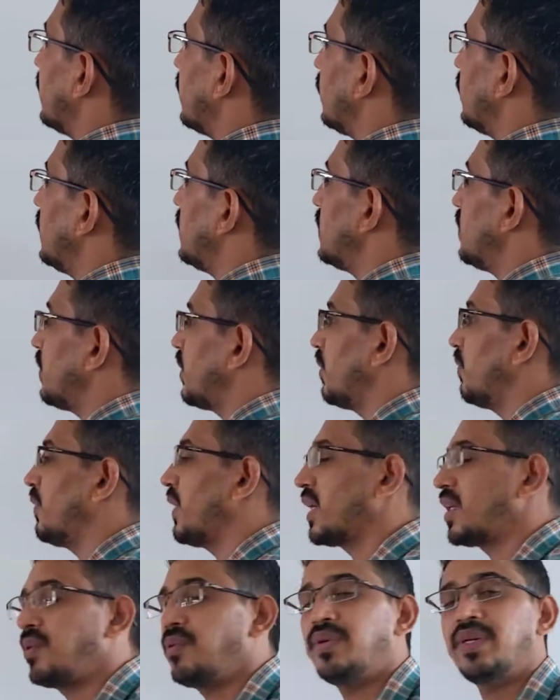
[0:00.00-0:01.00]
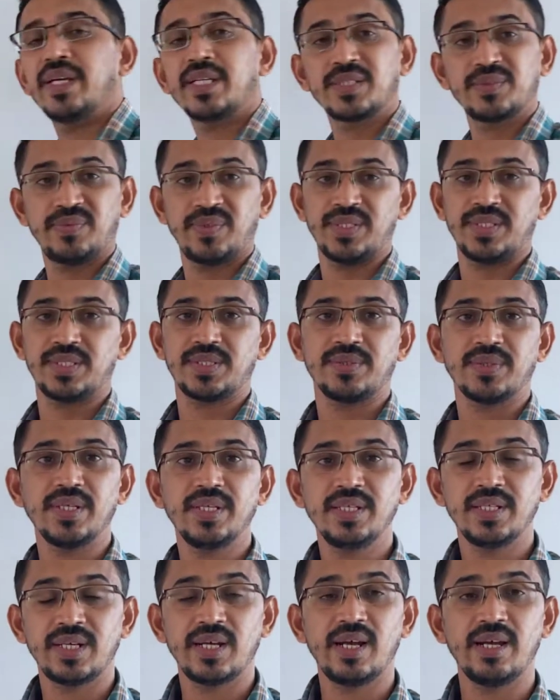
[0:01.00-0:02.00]
So this is your refractive index first. Okay,
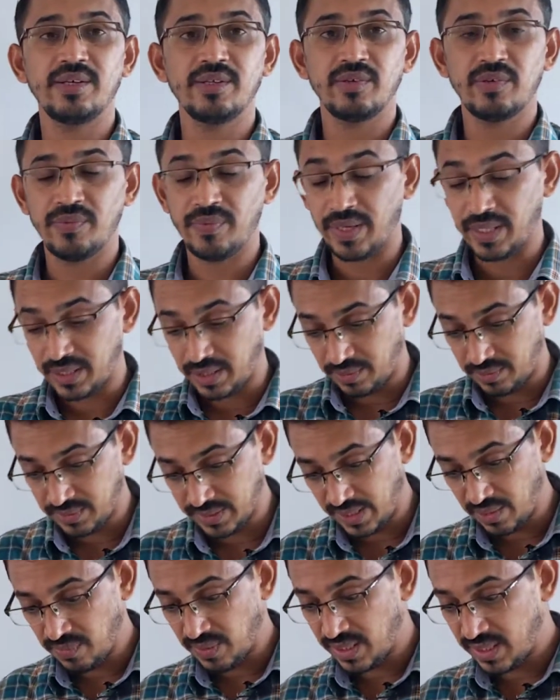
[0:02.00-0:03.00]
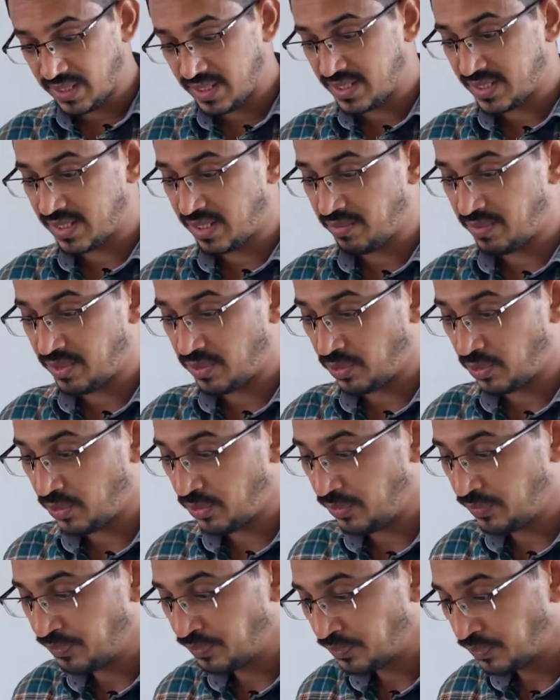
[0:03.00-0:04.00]
relative refractive index. Then what else given to you?
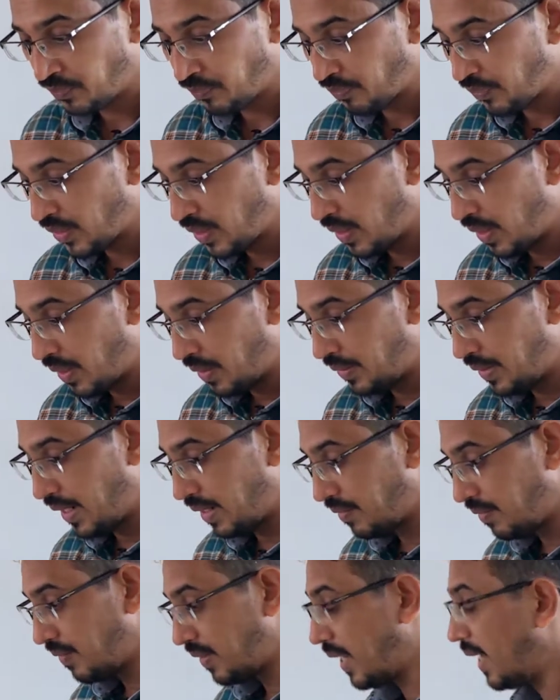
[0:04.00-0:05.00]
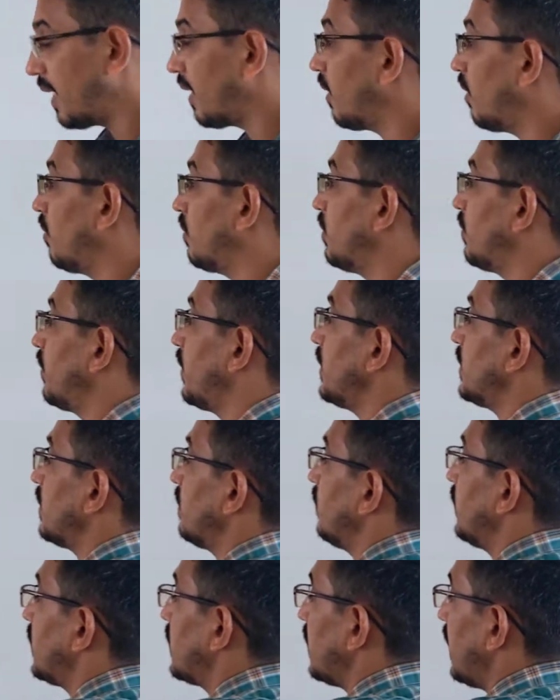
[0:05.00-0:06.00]
They have given angle of the prism,
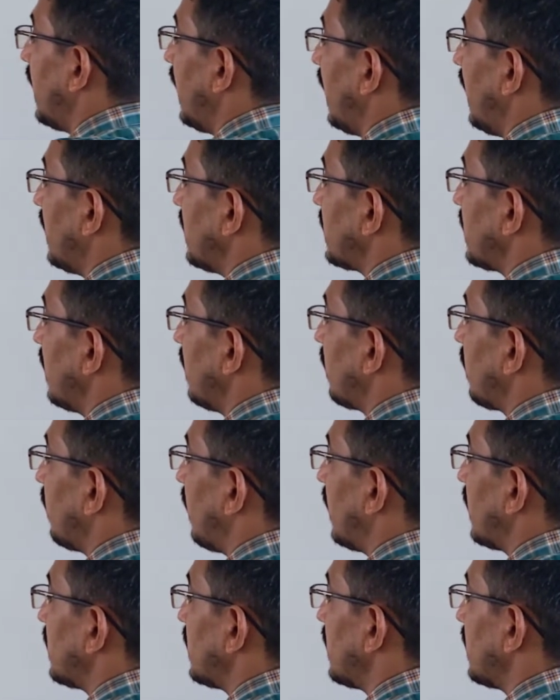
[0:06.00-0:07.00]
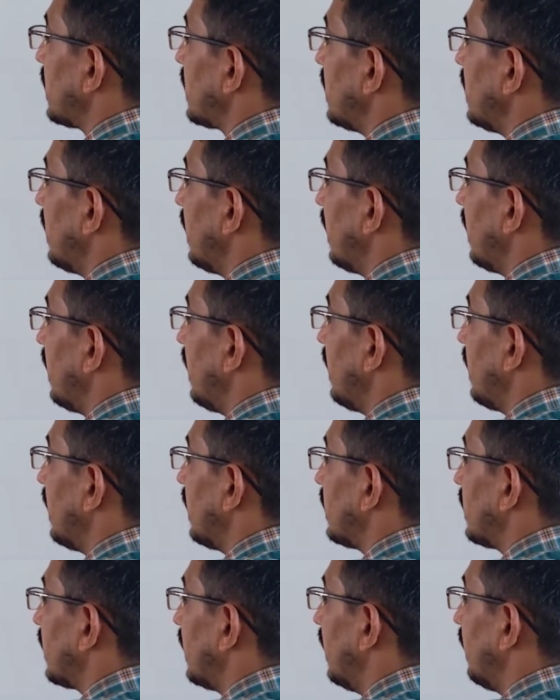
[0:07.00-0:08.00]
which A is given what? 60 degree.
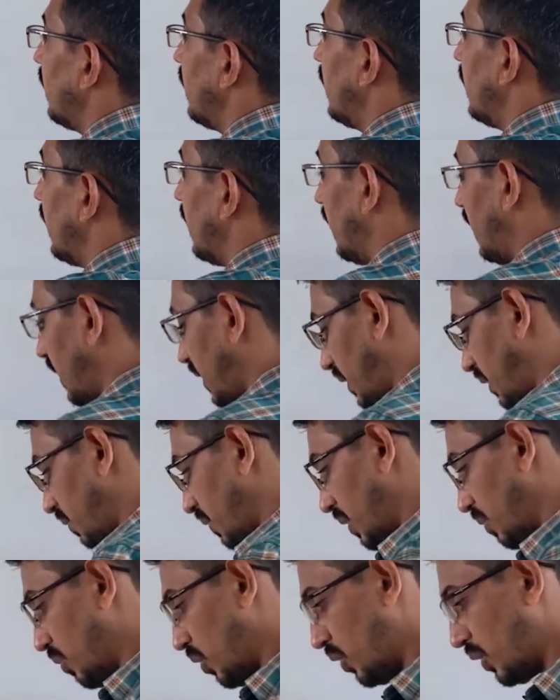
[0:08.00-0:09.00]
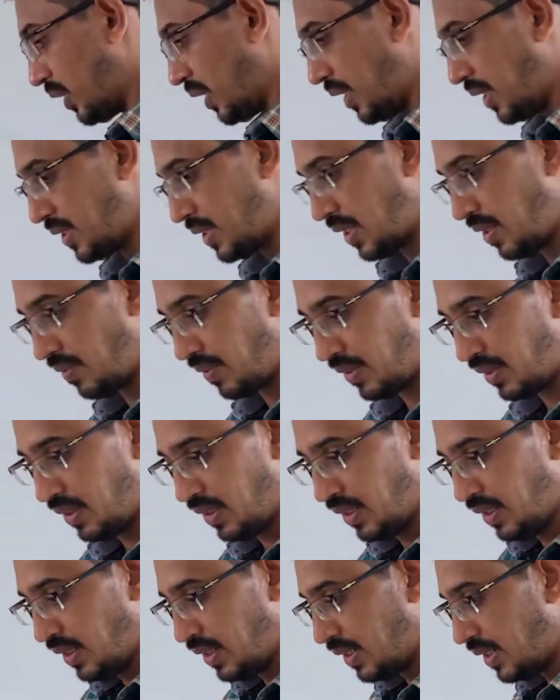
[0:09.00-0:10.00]
Yes, given. And one more thing is given.
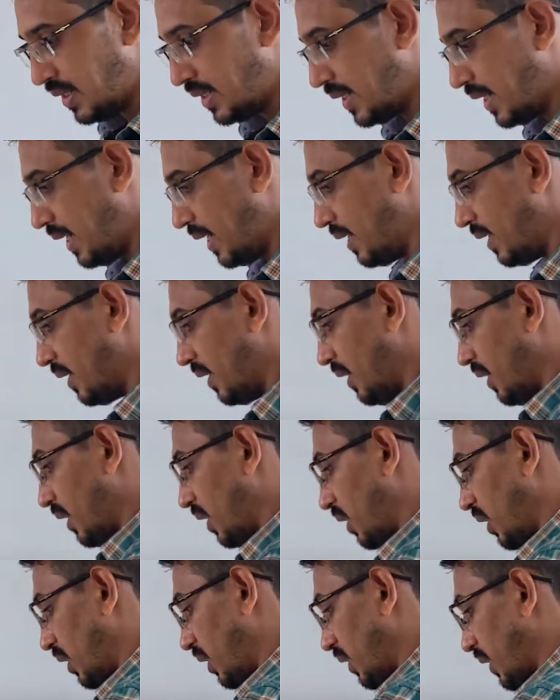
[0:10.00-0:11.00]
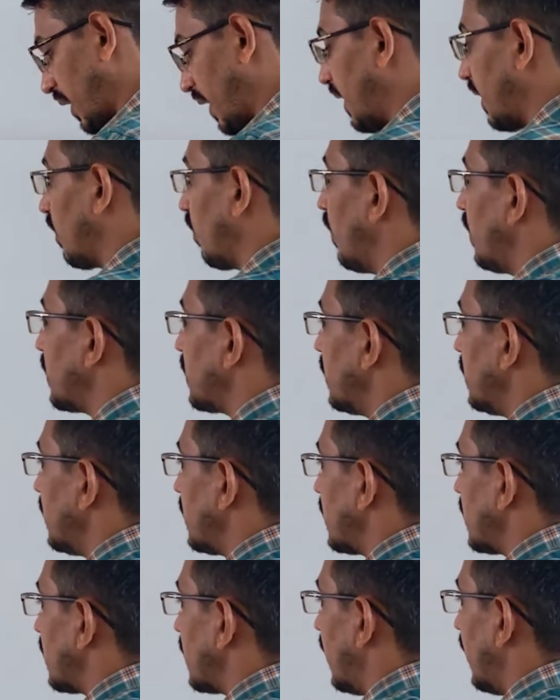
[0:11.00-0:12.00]
They said in calculation
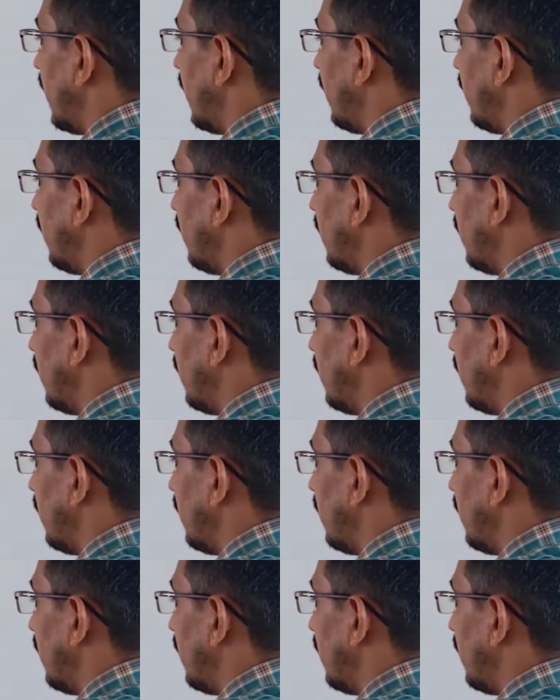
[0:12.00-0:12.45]
sine